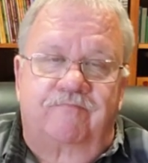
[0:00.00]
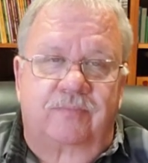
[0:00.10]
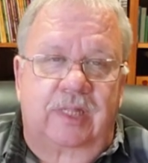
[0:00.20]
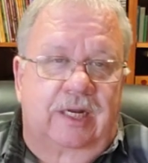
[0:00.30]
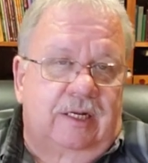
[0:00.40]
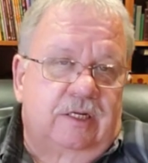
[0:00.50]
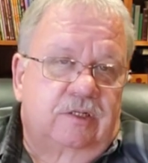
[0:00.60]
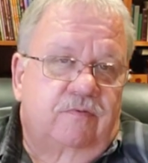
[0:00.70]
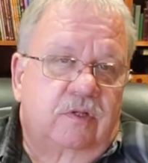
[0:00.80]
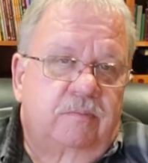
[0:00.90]
than it
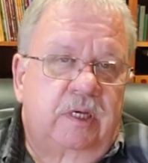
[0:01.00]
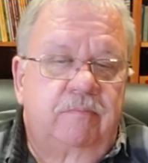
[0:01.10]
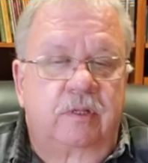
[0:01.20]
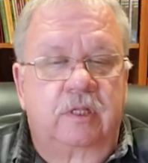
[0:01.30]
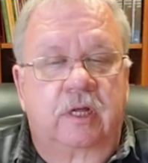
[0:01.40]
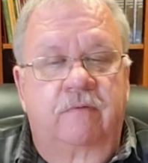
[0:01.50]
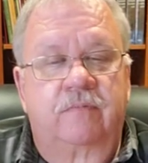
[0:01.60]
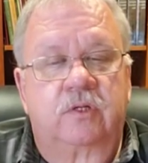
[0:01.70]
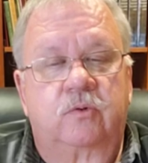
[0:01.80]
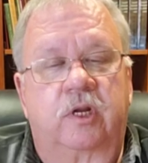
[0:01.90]
is for the people of
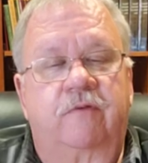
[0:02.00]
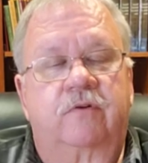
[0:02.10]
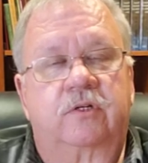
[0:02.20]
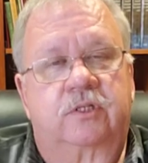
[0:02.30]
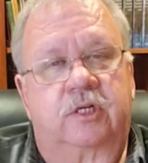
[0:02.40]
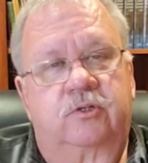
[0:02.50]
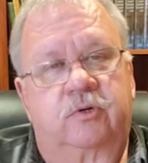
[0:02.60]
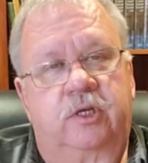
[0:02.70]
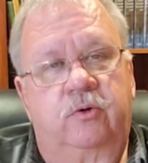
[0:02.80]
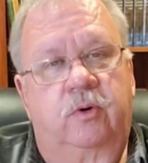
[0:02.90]
the 21st
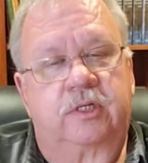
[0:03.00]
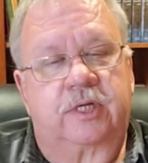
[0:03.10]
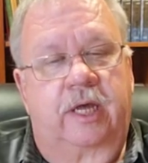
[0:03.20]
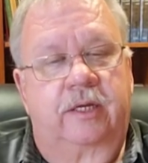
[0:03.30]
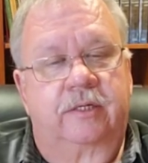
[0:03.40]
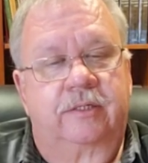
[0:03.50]
century USA.